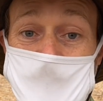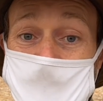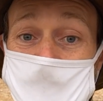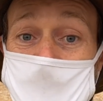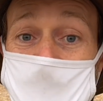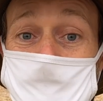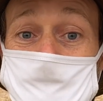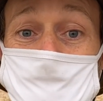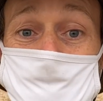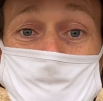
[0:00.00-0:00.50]

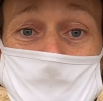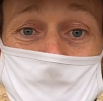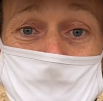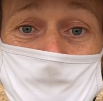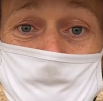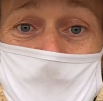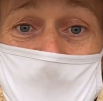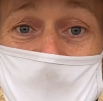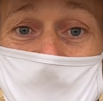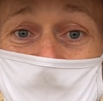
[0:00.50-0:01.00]
like the
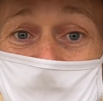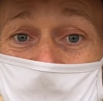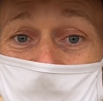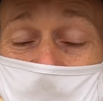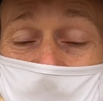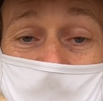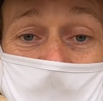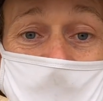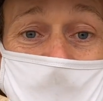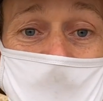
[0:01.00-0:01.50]
Treasure Valley,
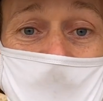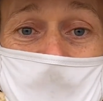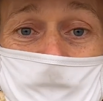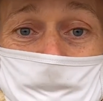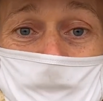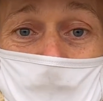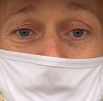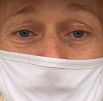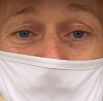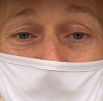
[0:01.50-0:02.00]
at
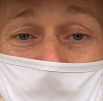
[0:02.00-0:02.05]
what we